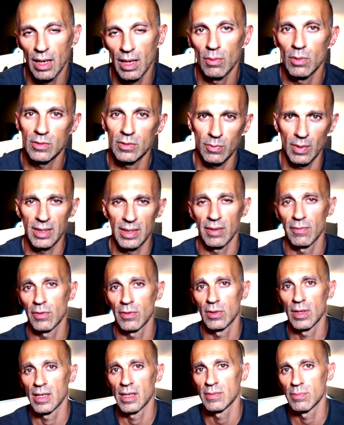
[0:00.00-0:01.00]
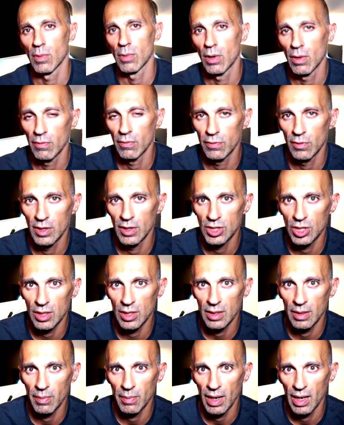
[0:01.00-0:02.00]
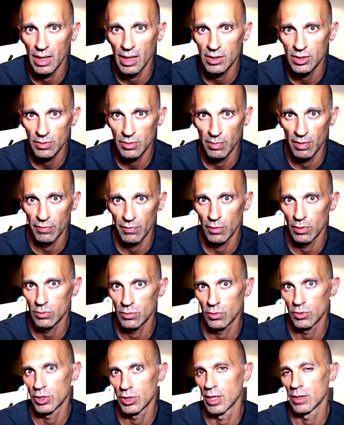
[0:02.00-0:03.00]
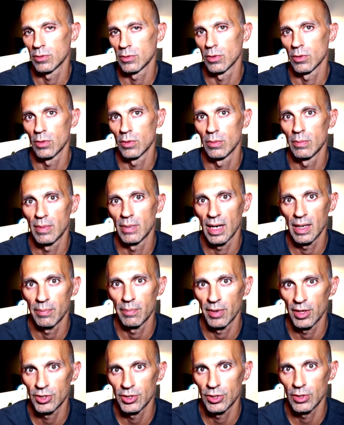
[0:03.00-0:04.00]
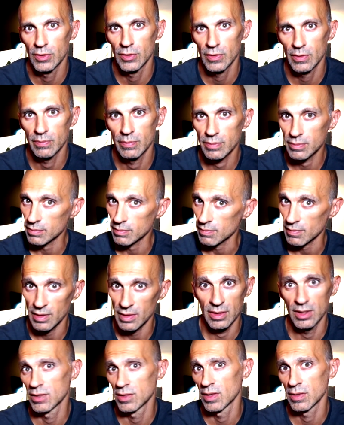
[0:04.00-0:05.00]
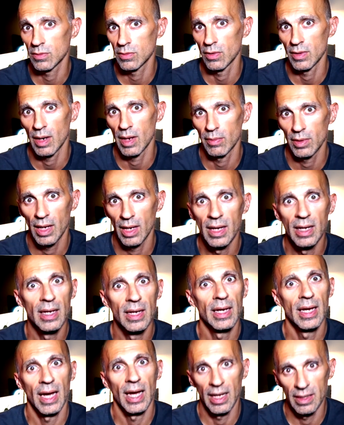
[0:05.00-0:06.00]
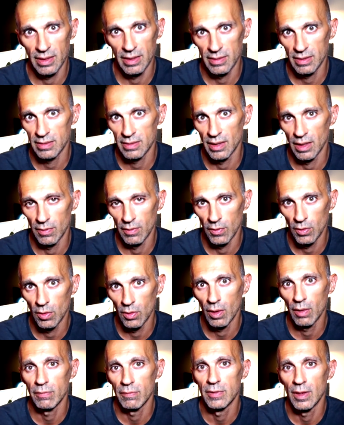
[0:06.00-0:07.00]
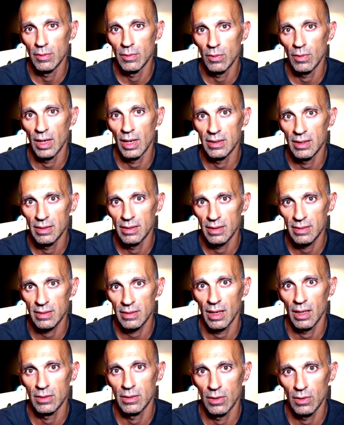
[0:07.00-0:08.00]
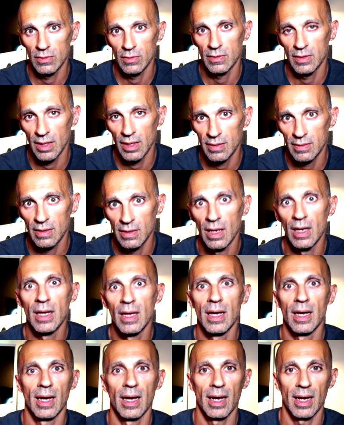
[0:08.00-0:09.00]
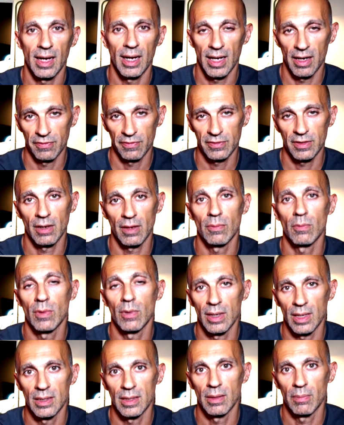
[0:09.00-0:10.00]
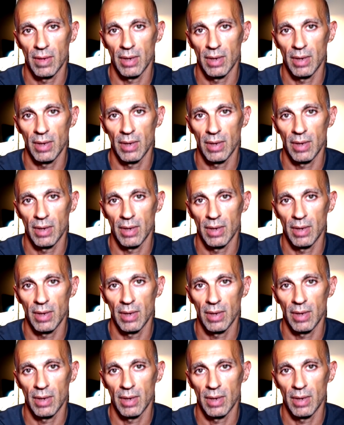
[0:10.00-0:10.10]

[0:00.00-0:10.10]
I was waiting a few days more for reaching the mileage before to share to you my impressions. This is Koryamone and this is the review of the new Adidas Adios 6 after 100